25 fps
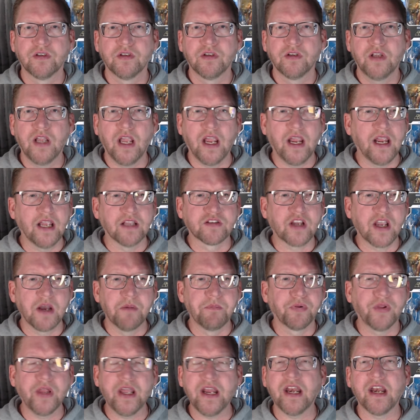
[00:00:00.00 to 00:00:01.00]
It's
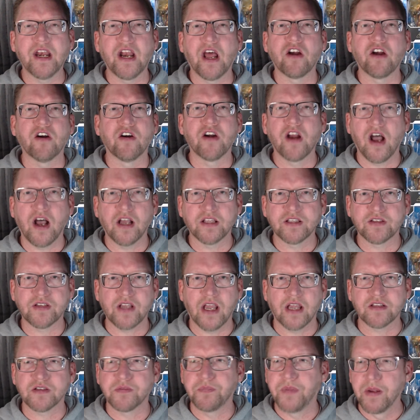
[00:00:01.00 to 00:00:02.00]
complete and utter
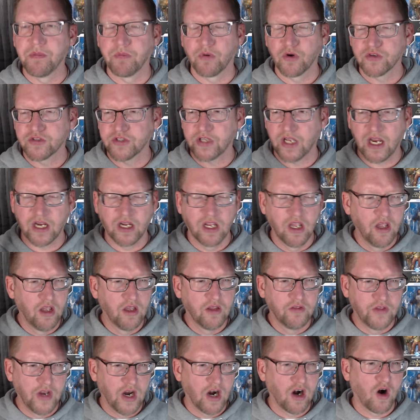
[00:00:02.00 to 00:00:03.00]
nonsense. People are saying
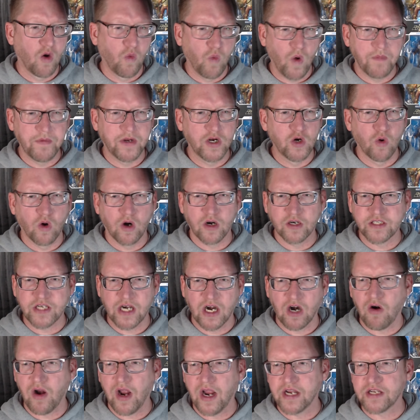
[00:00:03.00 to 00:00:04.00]
there are women who are
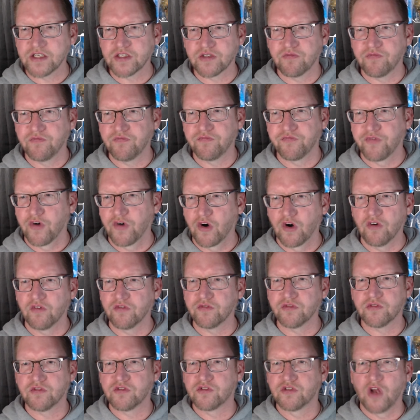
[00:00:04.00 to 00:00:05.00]
terrorized for
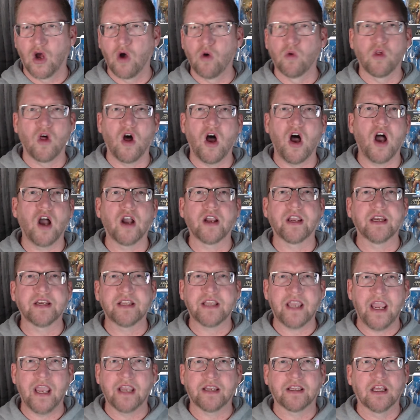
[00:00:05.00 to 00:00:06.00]
so long and
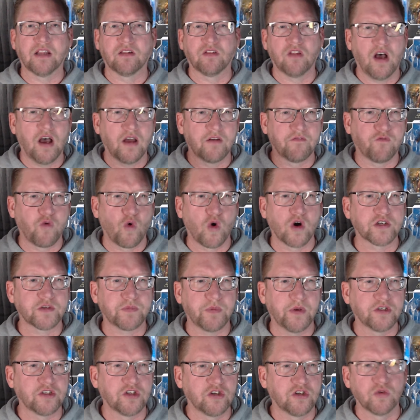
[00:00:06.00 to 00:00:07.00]
can't get law
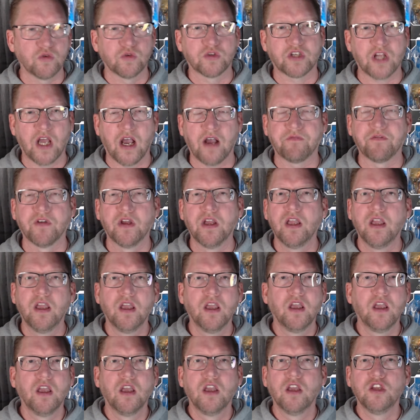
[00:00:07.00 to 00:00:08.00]
enforcement to do stuff.
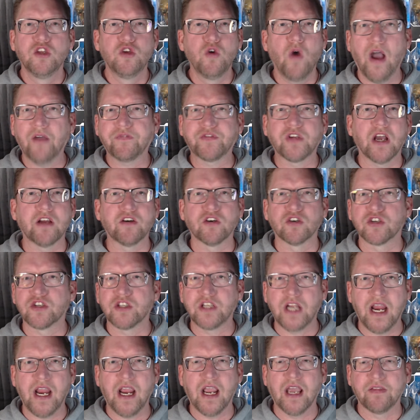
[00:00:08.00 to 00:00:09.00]
You have to
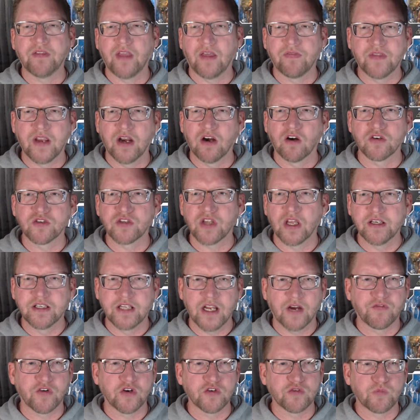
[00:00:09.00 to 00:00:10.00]
understand that there's a
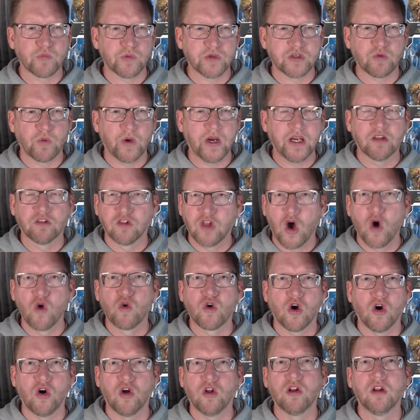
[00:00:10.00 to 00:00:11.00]
difference between
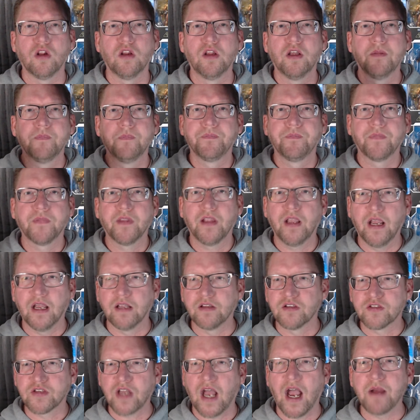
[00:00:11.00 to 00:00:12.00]
local and
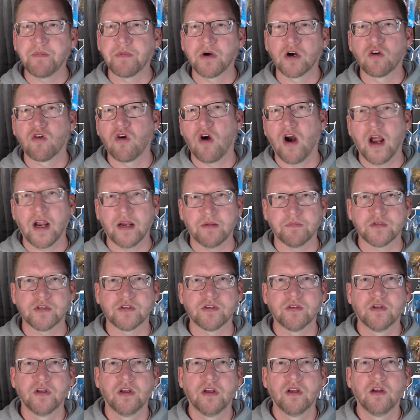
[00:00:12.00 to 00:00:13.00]
cyber crimes.
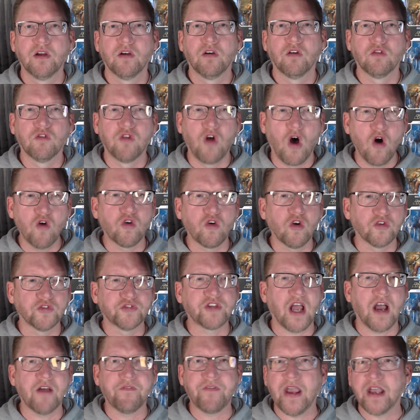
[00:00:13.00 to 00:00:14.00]
Local
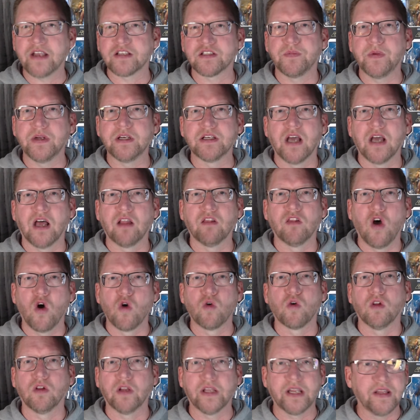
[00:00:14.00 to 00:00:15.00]
stuff has to be done
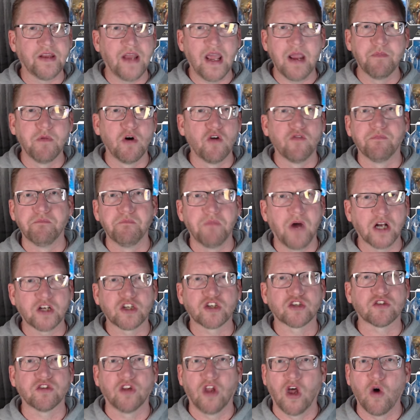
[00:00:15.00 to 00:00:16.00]
locally, and they move
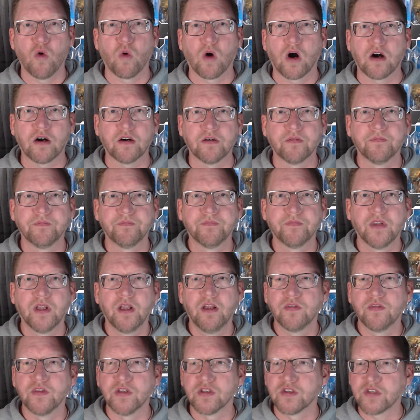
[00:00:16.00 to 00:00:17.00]
much slower.
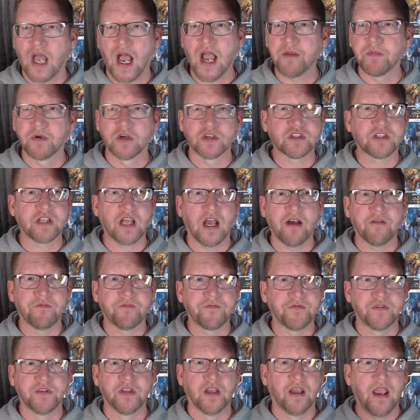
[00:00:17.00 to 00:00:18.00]
The cyber stuff,
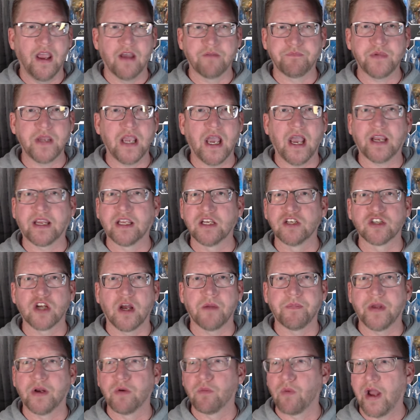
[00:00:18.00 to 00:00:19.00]
the FBI could
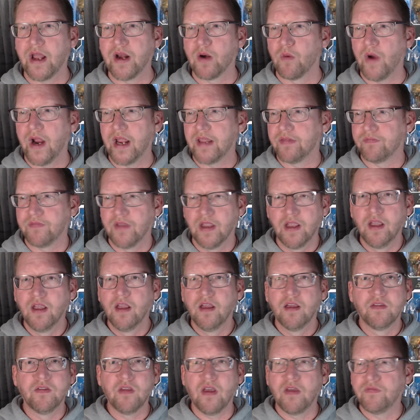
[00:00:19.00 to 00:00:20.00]
jump in right away.
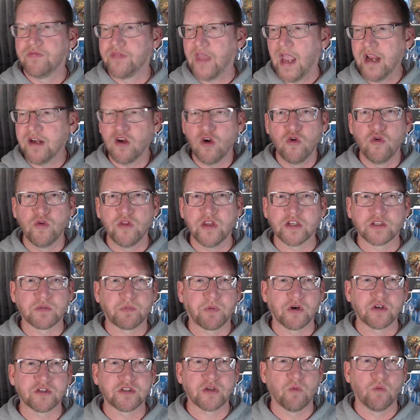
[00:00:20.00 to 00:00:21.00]
They knew who this
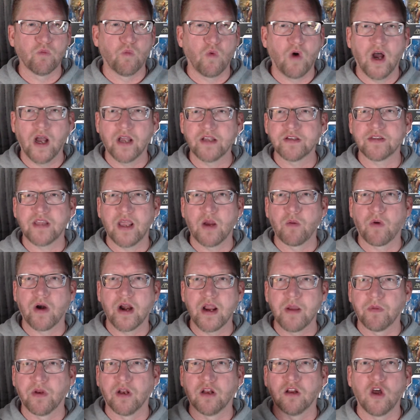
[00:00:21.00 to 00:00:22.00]
person was. They were
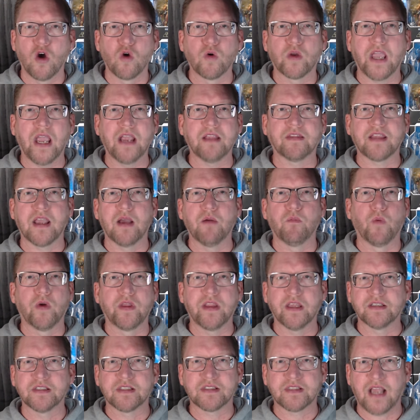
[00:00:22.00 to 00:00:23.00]
able to locate them
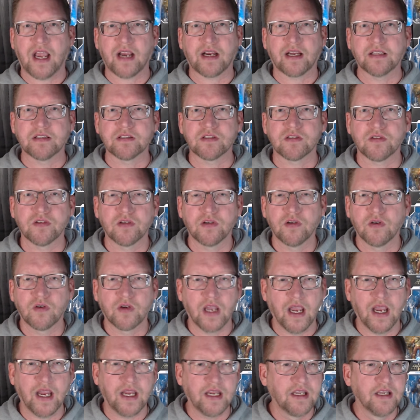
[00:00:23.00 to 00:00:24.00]
within seconds,
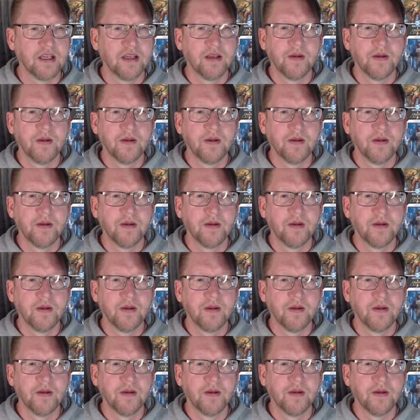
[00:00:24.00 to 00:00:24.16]
okay?